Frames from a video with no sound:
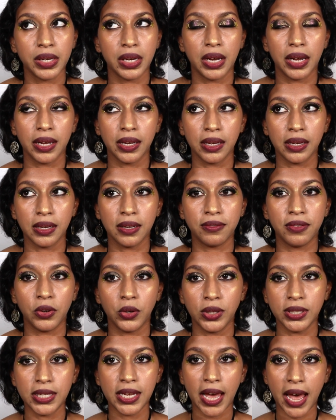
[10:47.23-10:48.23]
I have
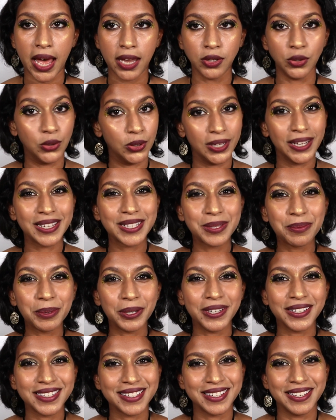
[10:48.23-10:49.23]
only had good
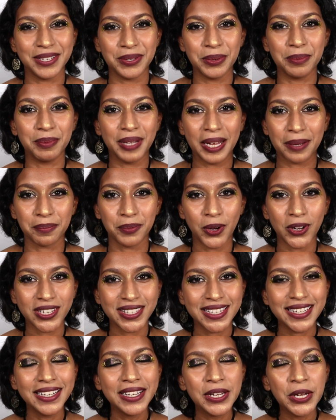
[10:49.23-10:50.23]
experiences with Black
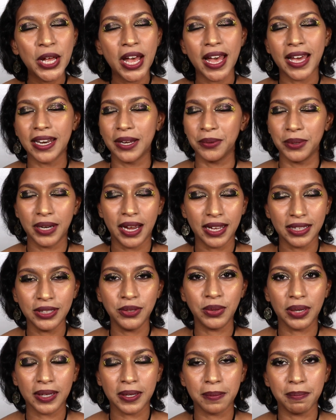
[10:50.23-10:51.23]
Moxie, and I would highly
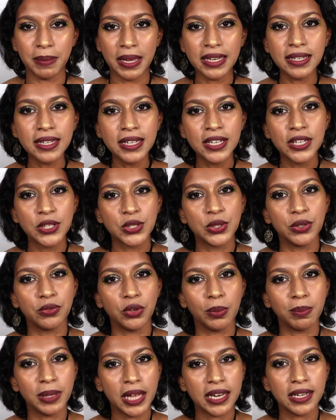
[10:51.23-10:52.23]
recommend. So if
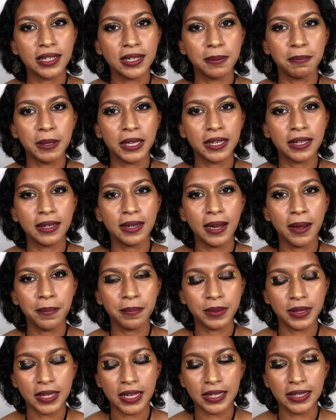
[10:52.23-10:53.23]
you're planning to pick it
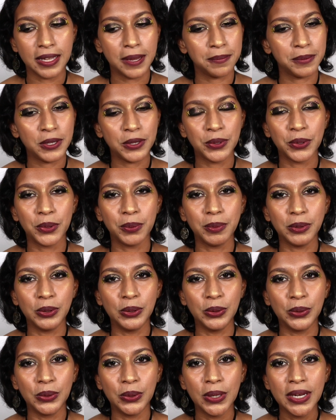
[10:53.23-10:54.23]
up, then let me know
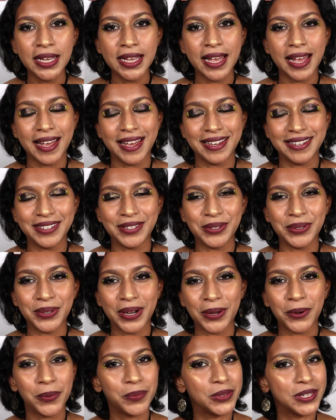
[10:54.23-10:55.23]
below. And you know,
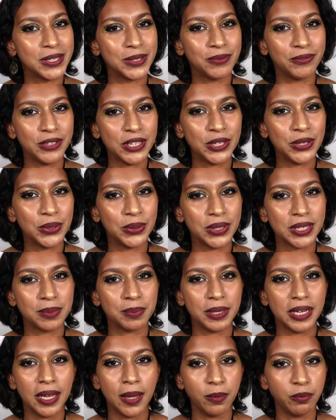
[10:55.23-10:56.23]
I hope this video has
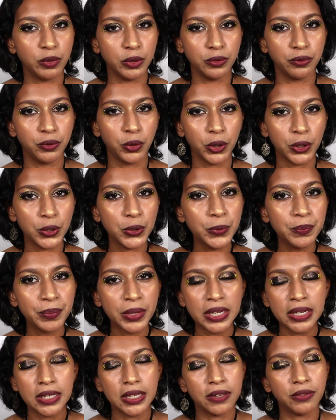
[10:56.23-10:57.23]
been helpful for you.
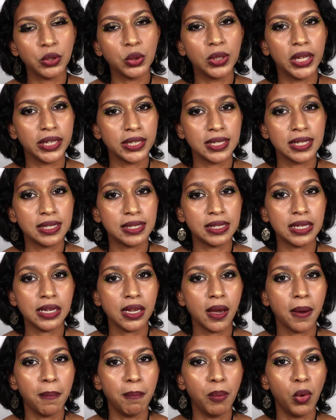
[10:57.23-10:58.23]
If you'd like to
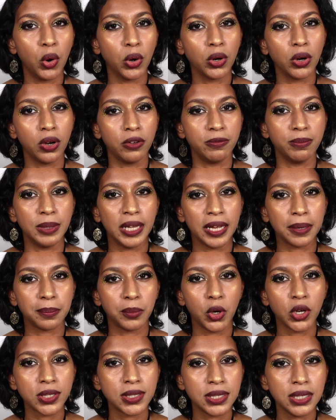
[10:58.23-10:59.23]
see more of Black
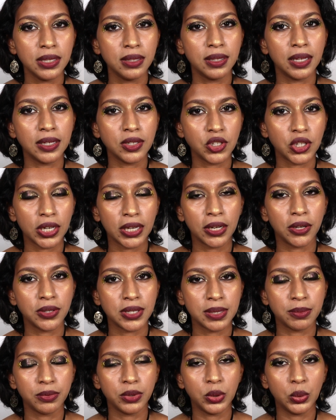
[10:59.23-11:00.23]
Moxie, then check out
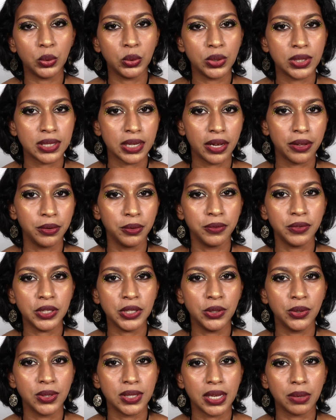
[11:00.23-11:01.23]
some of those other
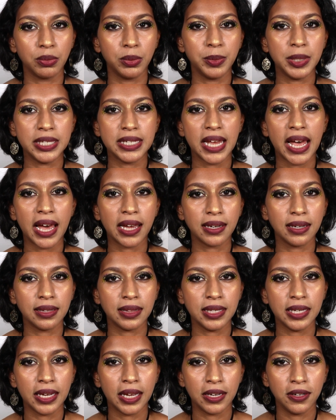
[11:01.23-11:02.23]
videos that will be tagged at
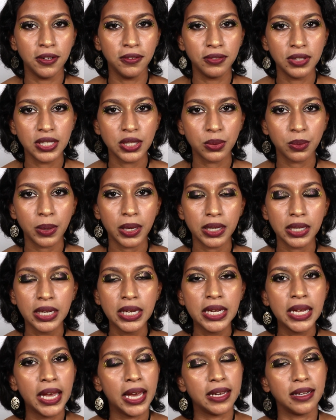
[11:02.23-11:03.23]
the end of this one.
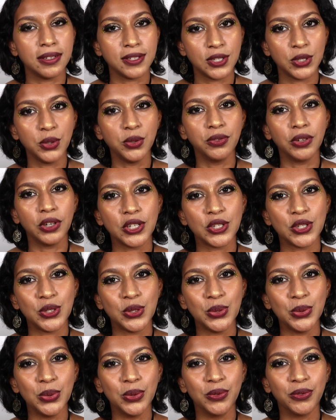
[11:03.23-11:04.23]
And I'll see you
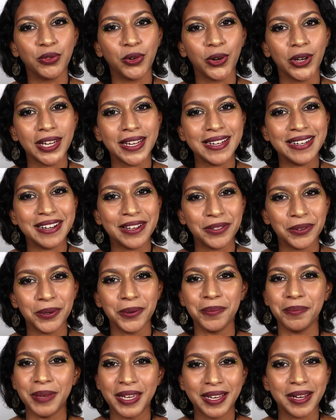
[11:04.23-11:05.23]
soon for
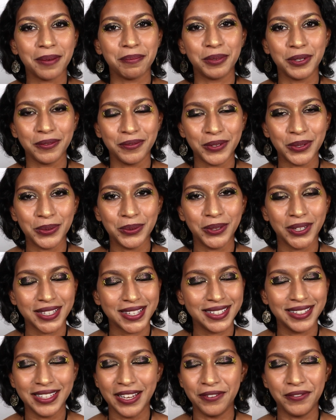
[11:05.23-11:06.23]
another makeup review. Lots
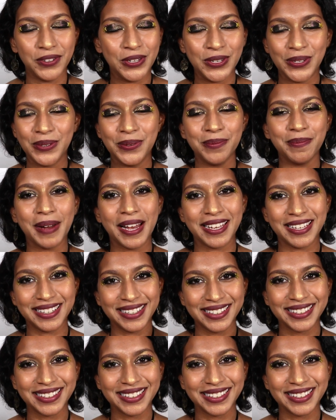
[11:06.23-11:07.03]
of love to you. Bye.